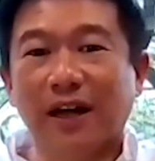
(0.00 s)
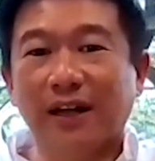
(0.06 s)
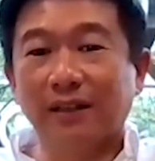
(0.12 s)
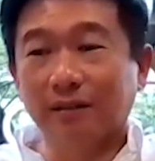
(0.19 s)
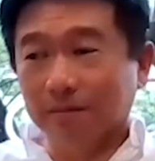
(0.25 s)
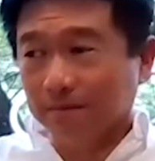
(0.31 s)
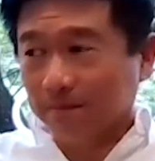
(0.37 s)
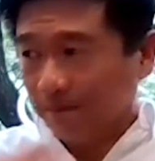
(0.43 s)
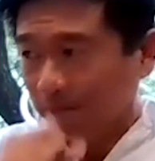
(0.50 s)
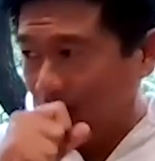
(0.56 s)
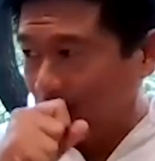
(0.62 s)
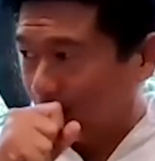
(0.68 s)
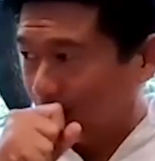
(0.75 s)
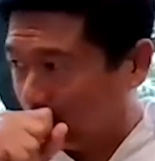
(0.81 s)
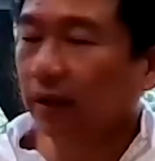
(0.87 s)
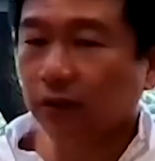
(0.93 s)
right?
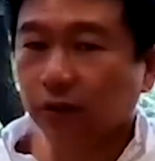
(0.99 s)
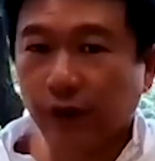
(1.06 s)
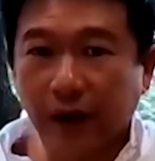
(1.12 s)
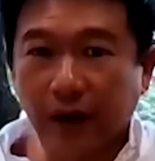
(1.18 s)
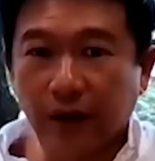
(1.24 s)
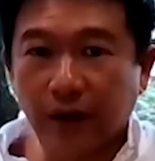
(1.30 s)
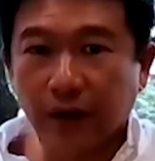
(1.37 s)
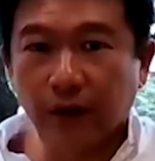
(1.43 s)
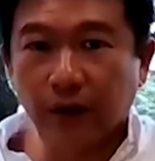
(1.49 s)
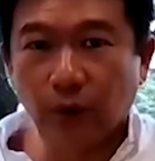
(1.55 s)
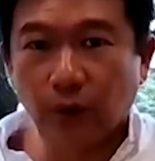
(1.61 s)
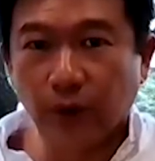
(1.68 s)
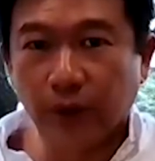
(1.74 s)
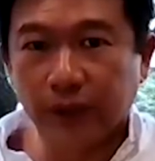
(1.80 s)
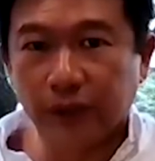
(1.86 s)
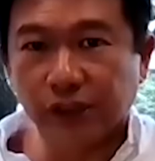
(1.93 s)
Record
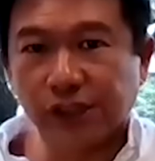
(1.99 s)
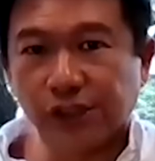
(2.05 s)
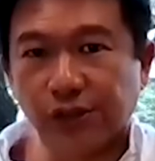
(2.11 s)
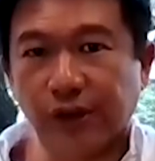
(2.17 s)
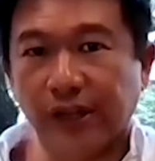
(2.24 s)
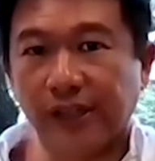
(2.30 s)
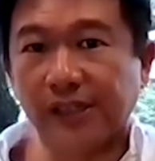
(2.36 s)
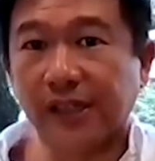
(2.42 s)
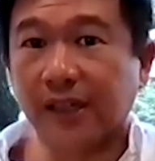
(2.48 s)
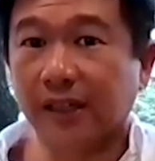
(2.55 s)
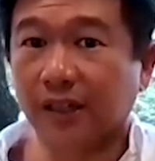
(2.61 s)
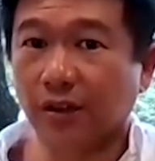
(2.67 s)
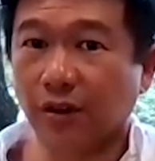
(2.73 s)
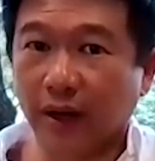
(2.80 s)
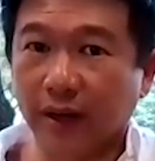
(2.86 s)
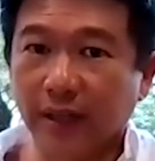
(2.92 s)
low interest rates and
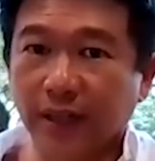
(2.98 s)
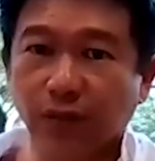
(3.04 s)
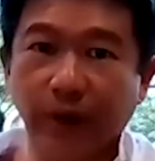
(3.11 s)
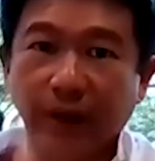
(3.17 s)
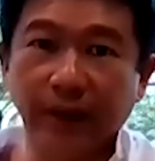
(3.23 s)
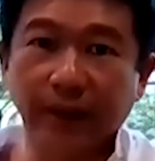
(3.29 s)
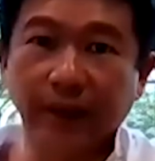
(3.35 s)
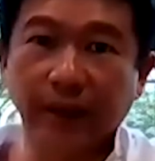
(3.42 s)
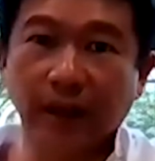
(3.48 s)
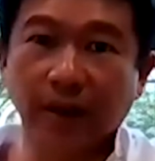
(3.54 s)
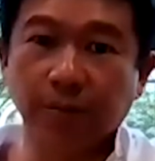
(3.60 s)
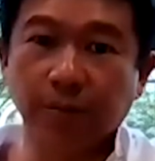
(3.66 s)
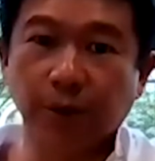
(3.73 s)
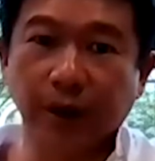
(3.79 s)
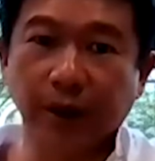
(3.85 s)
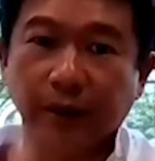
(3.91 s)
the credit rating
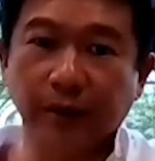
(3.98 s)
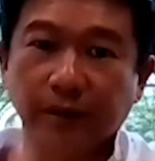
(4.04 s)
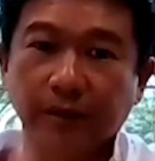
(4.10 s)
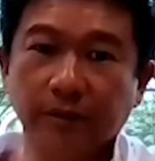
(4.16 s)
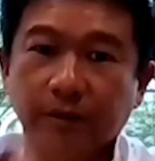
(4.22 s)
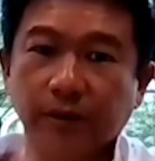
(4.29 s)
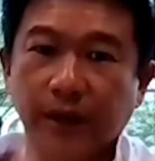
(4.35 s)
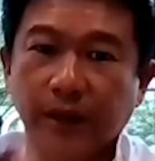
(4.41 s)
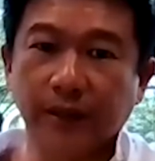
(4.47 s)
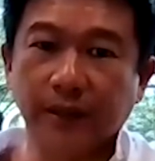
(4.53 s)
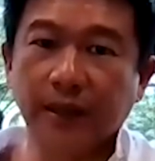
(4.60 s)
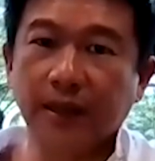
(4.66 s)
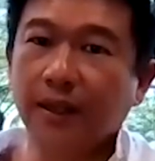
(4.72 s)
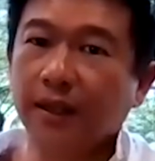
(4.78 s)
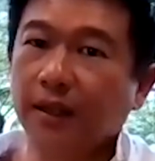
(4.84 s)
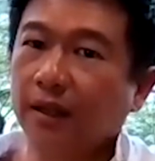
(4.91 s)
upgrade, right?
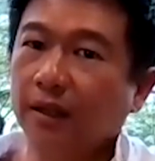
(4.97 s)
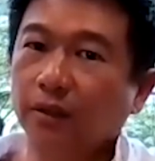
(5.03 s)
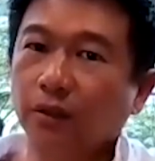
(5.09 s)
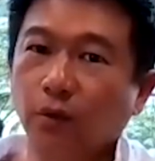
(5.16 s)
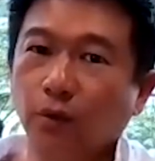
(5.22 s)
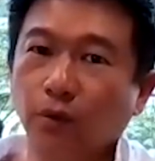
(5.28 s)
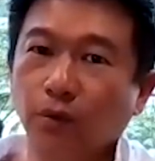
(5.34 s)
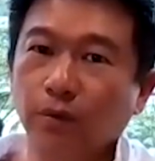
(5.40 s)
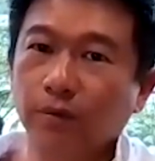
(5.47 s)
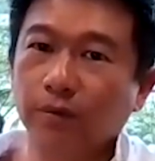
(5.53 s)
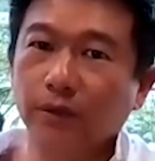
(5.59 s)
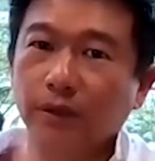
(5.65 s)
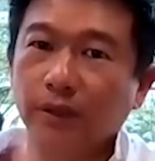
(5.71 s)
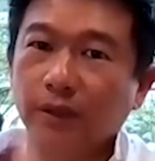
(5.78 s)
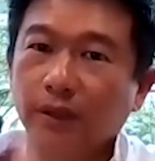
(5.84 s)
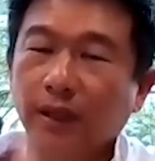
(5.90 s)

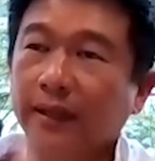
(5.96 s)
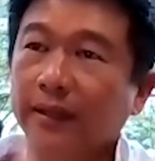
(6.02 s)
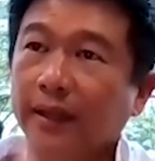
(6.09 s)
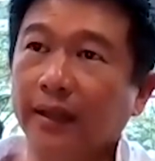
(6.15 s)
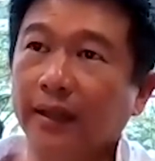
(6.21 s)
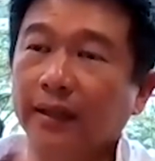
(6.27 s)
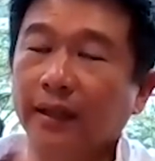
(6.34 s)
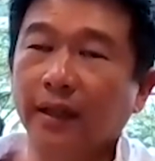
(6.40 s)
And